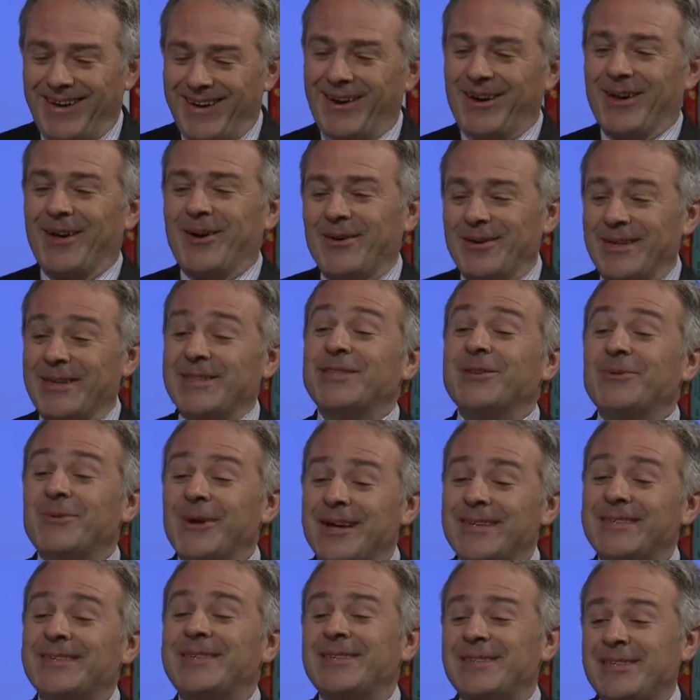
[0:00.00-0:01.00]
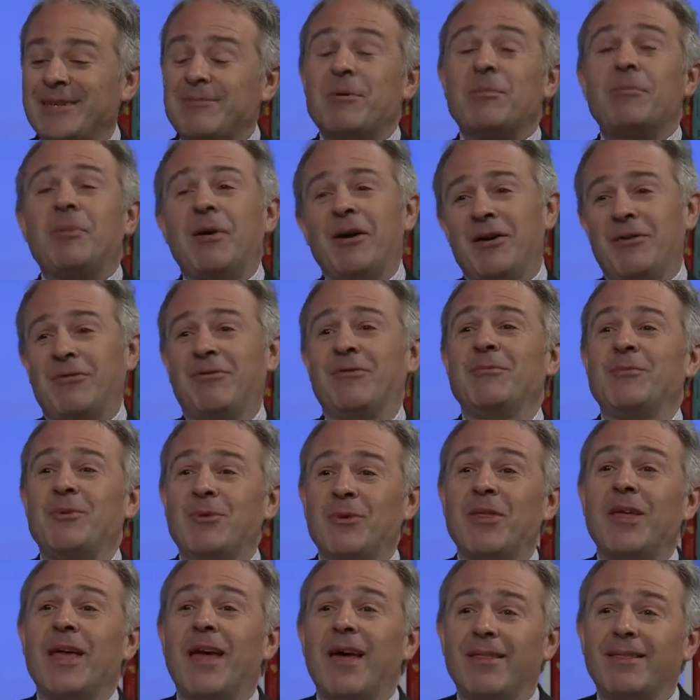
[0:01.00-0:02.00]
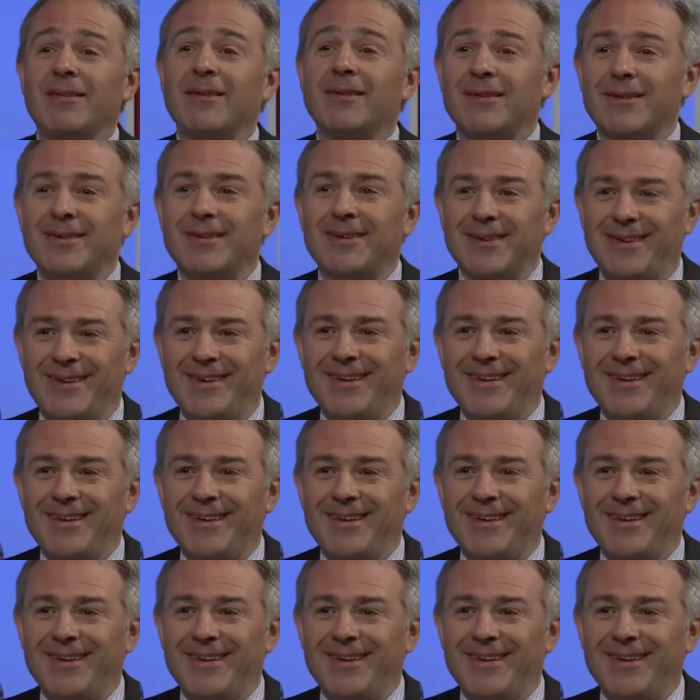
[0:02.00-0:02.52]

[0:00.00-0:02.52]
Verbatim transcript: you know, it's the worst system apart from all the others.